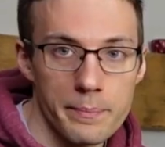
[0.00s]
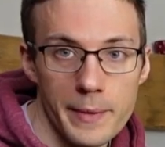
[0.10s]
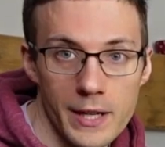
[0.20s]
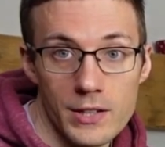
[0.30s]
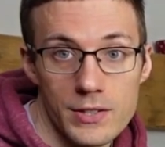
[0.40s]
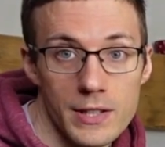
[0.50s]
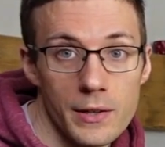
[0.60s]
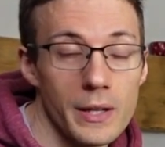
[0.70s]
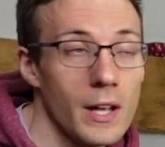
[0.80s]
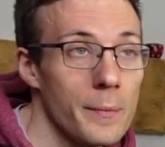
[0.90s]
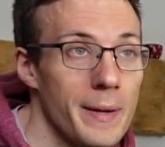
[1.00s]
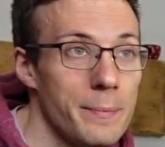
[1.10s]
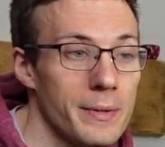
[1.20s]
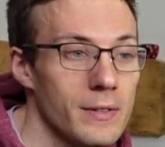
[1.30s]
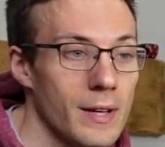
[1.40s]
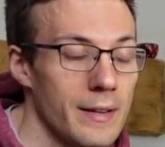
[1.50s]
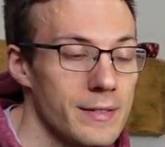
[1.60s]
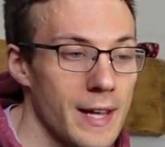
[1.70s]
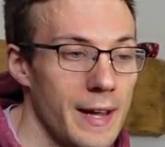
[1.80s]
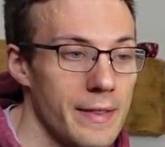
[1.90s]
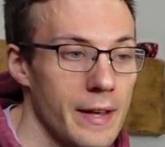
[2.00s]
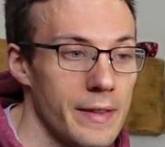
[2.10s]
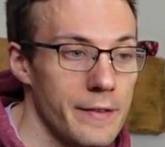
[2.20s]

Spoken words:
Because, you know, a lot of people say that